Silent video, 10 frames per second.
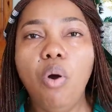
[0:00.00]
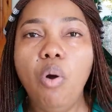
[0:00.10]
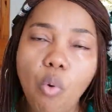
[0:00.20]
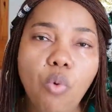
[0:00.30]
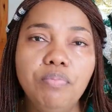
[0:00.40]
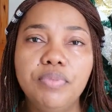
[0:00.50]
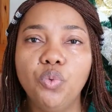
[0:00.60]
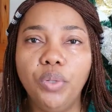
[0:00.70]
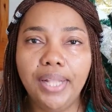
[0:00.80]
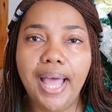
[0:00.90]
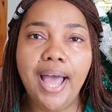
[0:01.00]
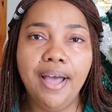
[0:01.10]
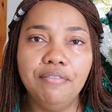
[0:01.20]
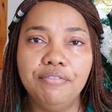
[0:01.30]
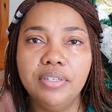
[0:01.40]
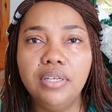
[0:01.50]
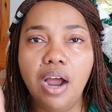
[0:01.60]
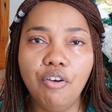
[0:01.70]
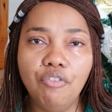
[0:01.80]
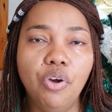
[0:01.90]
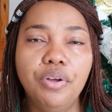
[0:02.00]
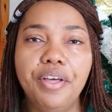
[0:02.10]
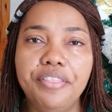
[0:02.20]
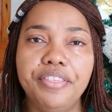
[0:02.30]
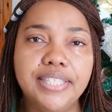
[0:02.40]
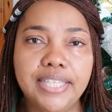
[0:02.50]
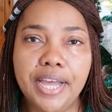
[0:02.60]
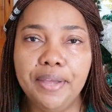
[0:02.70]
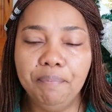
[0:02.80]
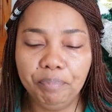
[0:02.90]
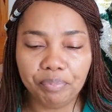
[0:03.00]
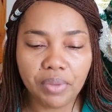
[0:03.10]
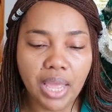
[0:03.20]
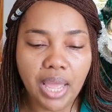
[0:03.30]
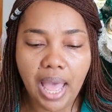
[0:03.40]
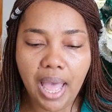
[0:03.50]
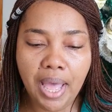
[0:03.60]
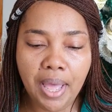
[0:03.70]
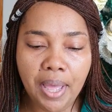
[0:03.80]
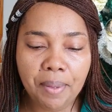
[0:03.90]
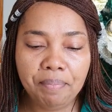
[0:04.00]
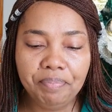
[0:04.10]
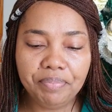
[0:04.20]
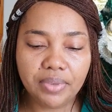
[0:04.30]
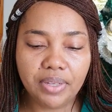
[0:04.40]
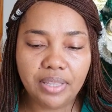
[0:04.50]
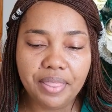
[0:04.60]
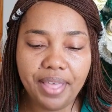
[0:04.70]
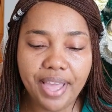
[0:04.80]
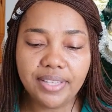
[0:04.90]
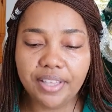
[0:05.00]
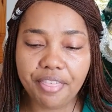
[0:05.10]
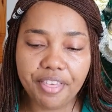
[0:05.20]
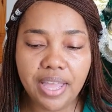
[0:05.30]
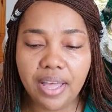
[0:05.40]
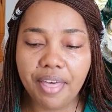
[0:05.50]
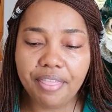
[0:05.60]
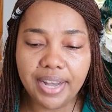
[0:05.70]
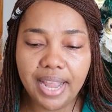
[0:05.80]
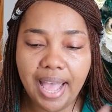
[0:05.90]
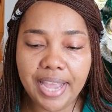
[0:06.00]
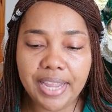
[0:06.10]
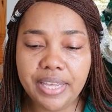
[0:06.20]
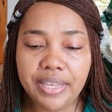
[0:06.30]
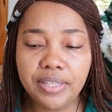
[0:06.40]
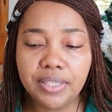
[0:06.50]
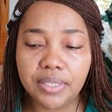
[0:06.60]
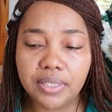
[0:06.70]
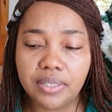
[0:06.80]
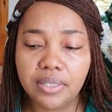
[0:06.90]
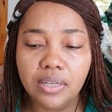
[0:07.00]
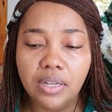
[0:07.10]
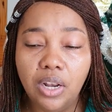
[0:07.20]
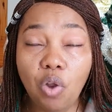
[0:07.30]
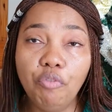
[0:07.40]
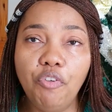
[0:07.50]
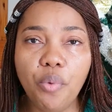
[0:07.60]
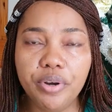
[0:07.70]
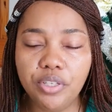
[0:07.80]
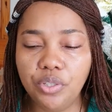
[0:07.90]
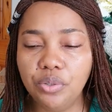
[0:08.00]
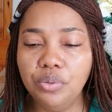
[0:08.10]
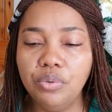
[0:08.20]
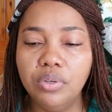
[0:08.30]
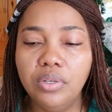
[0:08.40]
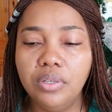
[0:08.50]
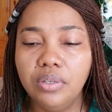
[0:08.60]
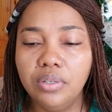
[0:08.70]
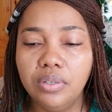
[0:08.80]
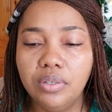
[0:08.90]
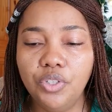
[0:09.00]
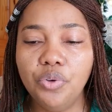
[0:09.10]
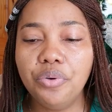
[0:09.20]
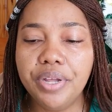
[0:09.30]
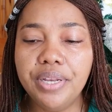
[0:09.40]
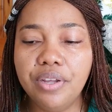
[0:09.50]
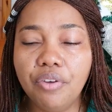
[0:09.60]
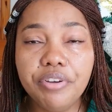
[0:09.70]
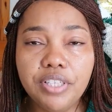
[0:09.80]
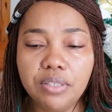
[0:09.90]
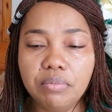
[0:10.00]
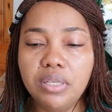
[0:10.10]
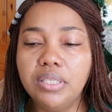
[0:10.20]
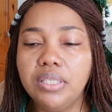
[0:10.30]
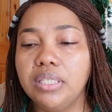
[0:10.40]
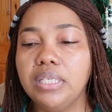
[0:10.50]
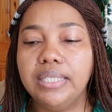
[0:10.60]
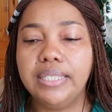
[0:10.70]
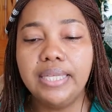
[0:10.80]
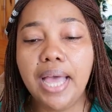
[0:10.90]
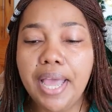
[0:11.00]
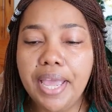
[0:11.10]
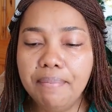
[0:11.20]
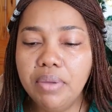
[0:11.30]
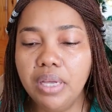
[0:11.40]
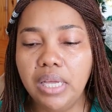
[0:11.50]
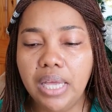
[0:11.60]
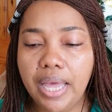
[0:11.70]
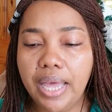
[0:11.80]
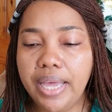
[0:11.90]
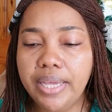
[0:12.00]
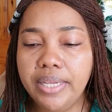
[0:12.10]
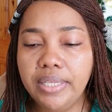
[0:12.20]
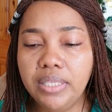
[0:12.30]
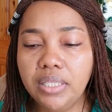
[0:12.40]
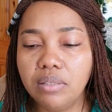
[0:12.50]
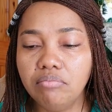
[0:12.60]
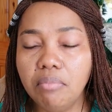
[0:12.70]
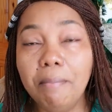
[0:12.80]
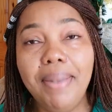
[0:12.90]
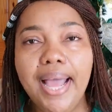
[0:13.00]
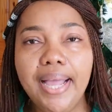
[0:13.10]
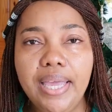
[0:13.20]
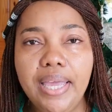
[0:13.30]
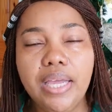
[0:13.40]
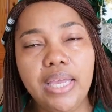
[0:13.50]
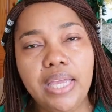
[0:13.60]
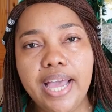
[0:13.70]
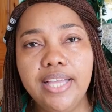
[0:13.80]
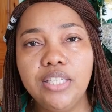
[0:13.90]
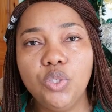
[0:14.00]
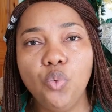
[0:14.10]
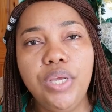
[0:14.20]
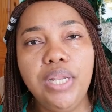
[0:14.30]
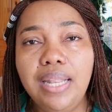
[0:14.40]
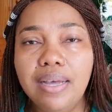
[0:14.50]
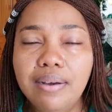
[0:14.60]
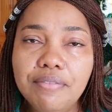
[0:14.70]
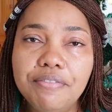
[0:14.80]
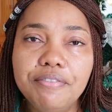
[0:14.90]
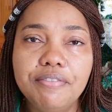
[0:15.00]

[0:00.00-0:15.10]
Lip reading: homes will have around this time. The next thing that Guyanese look forward to during the Christmas time is black cake. Yes, we love